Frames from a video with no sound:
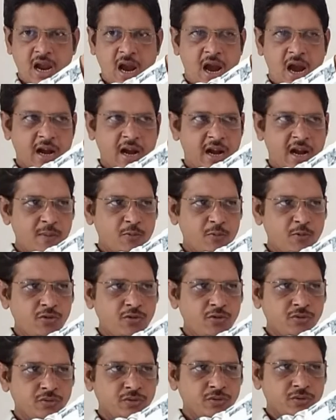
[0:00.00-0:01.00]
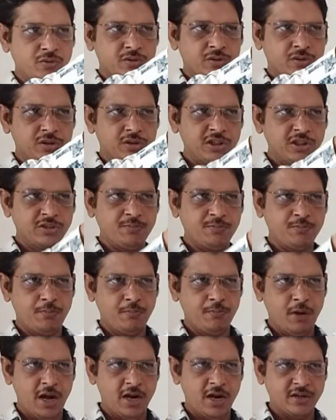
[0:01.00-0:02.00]
and I move these
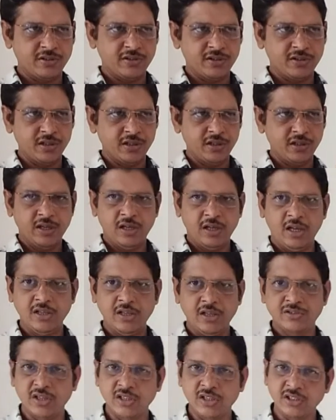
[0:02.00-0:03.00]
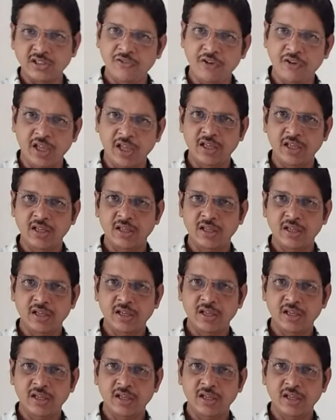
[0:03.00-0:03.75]
blades in such a way